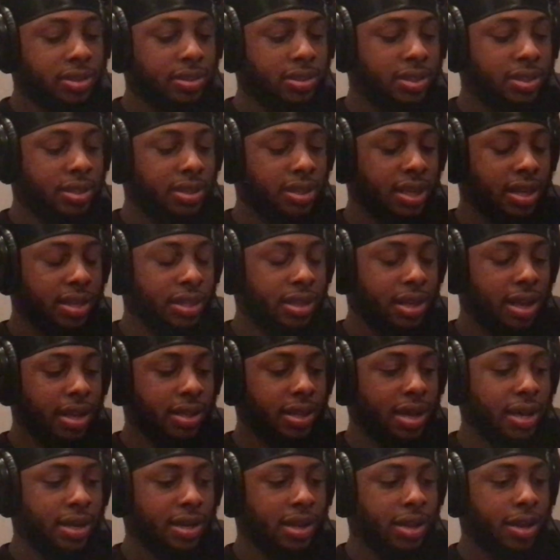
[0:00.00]
used to think that,
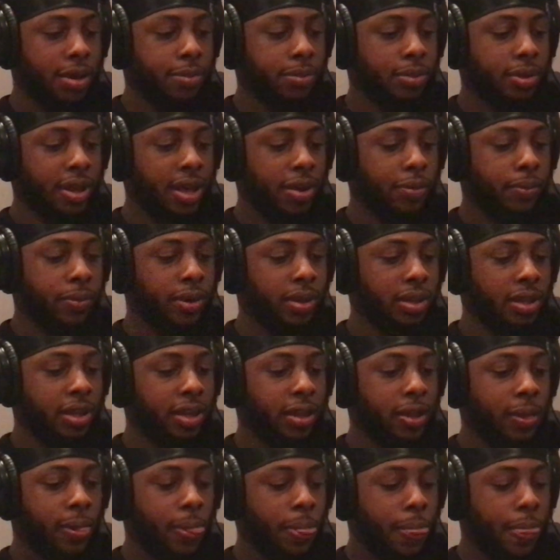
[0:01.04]
like, damn, do they
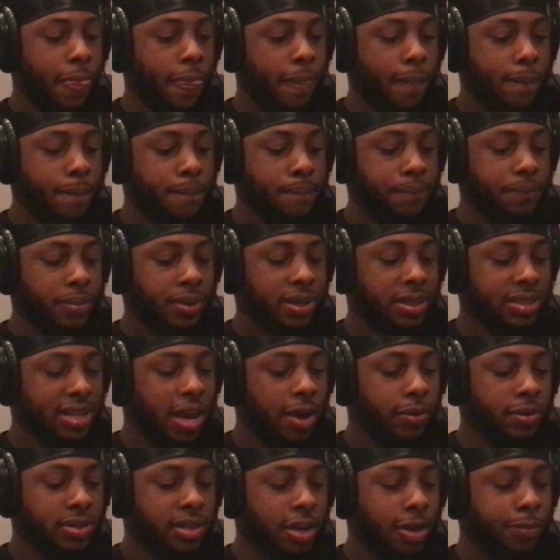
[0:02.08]
really? Because I
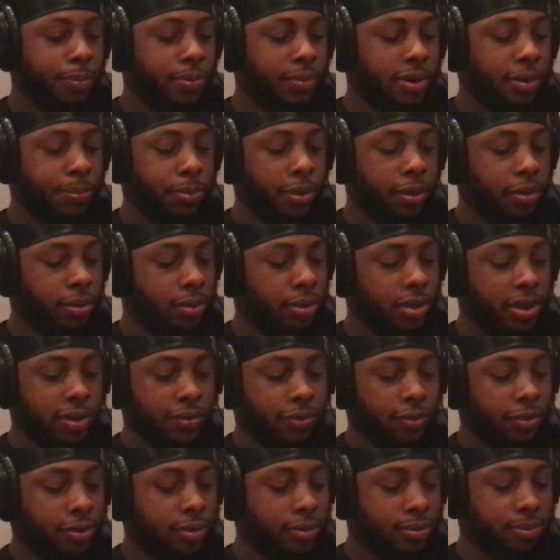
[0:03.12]
always heard
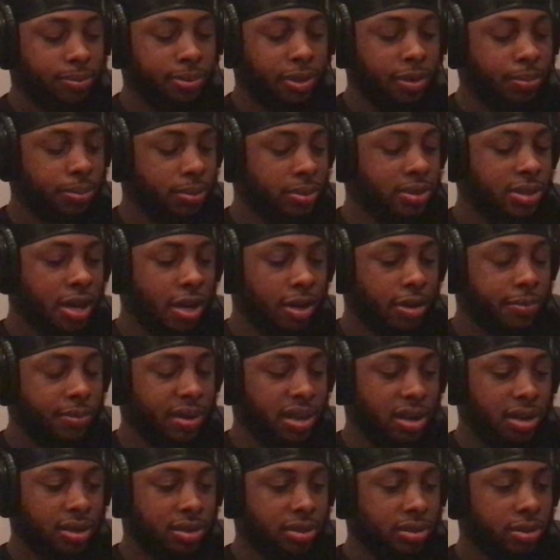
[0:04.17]
different people talking
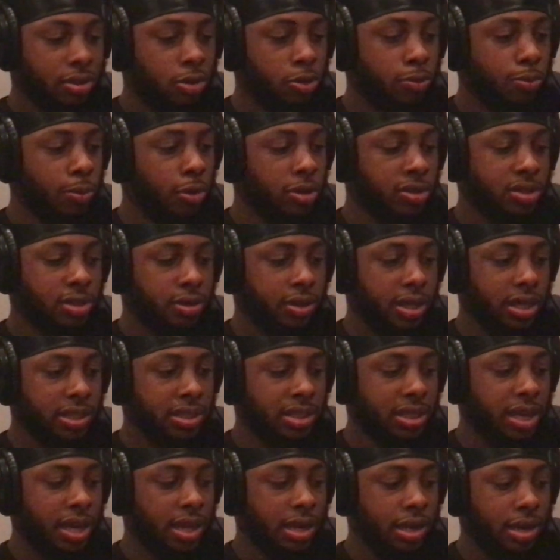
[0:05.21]
about it who more so
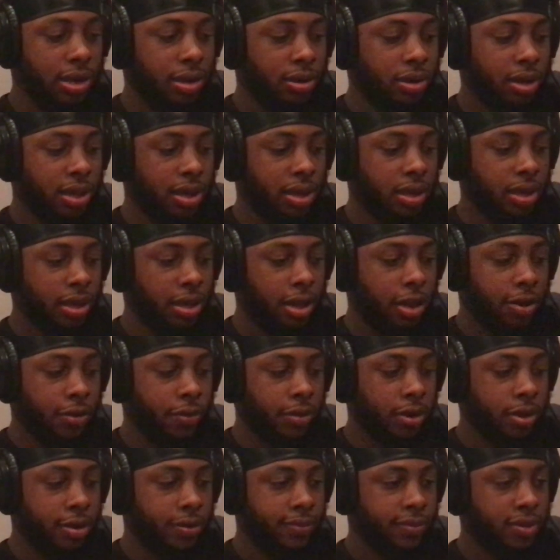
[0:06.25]
educated on that
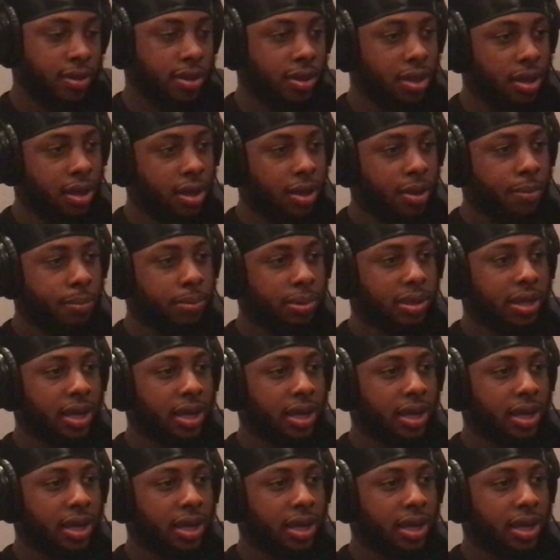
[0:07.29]
area of it. But